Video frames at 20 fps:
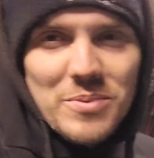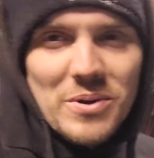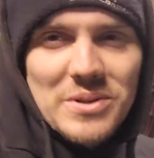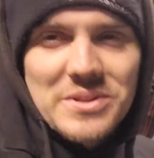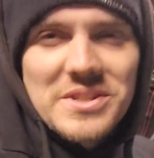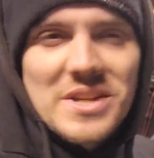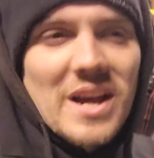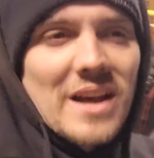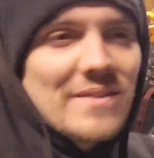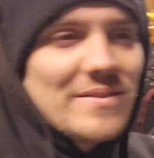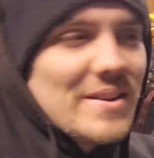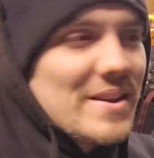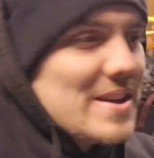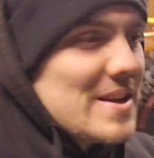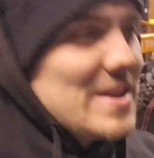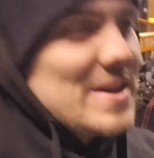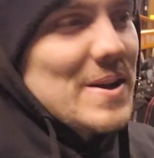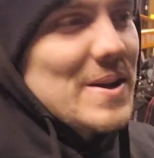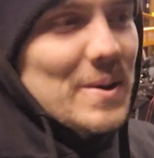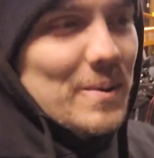bolts off,
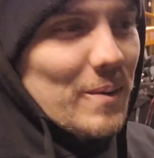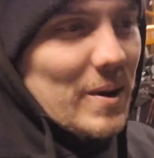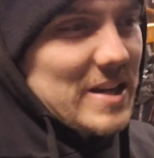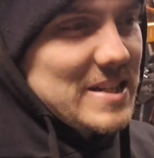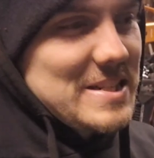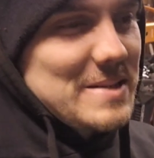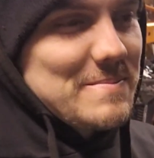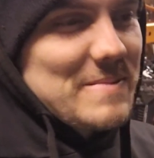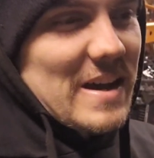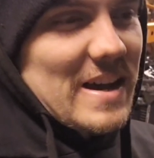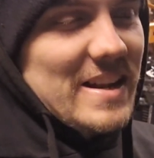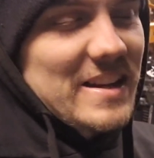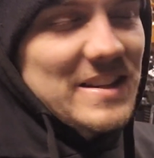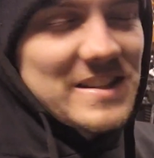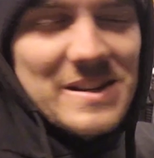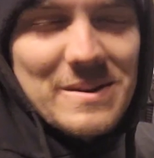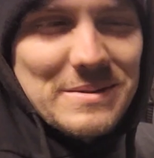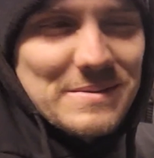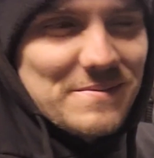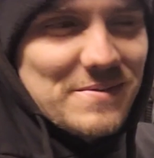went to bed
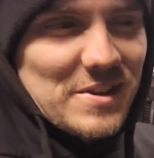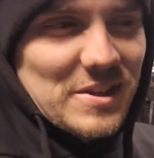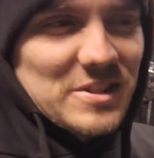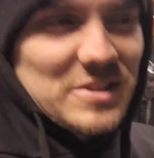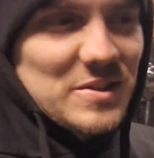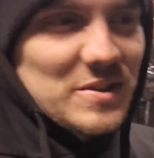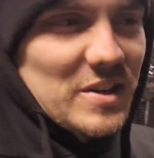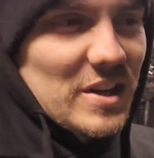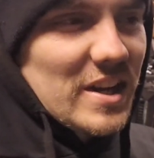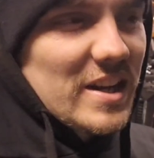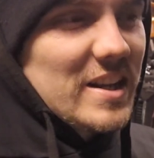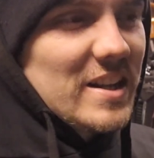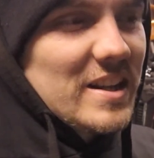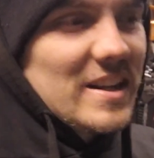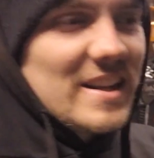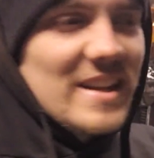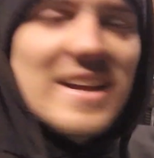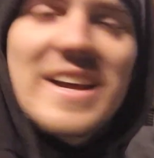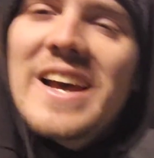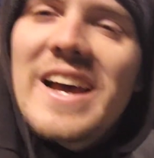because I wasn't feeling too good,
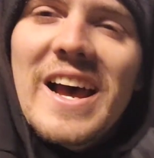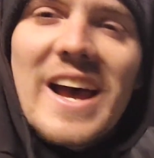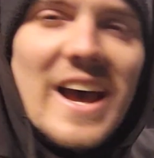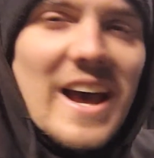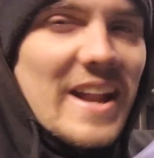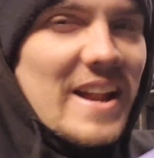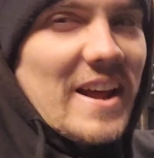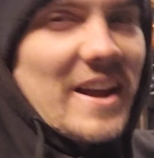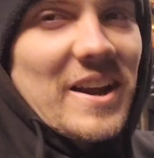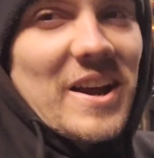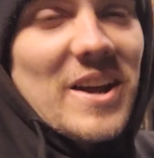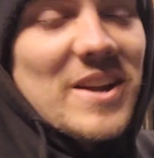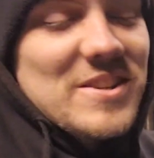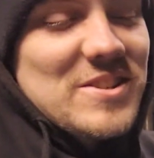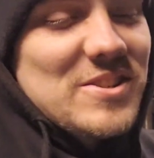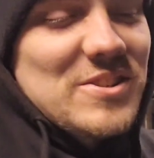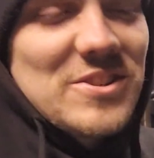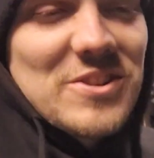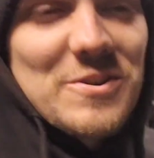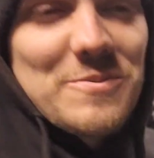and I got
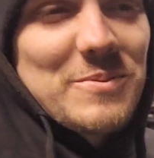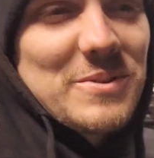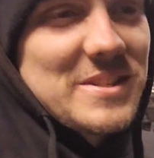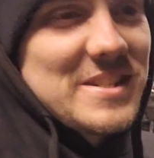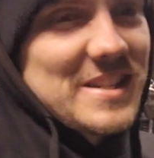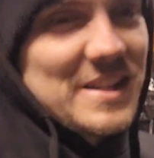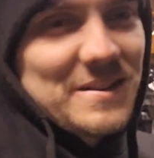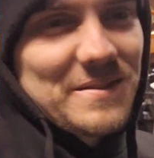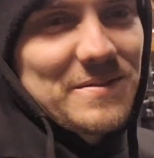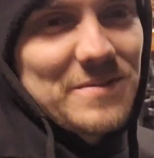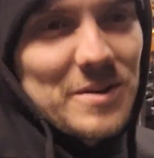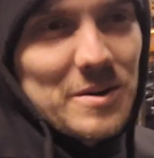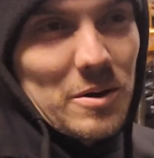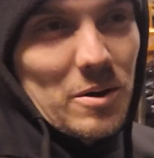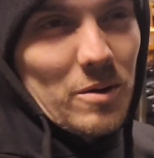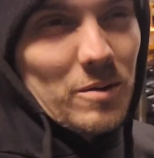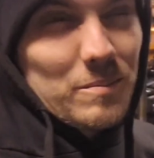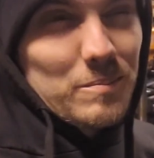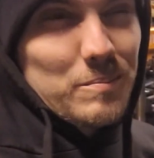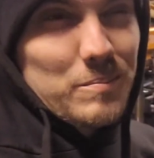super sick
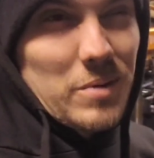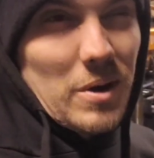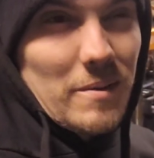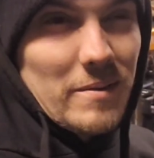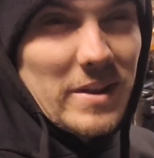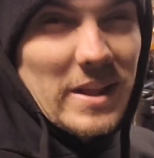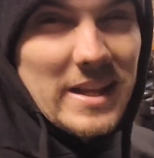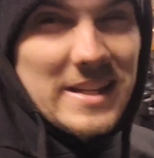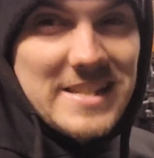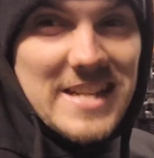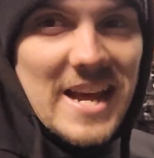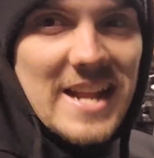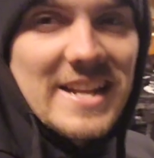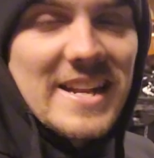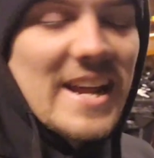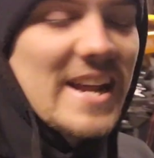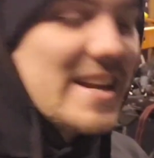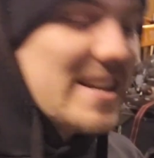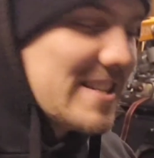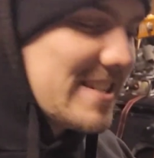for probably like 10
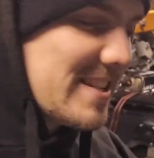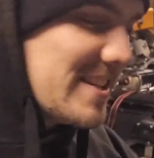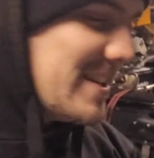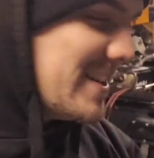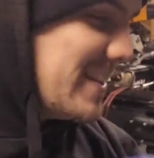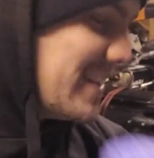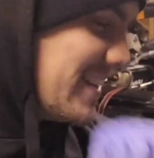days.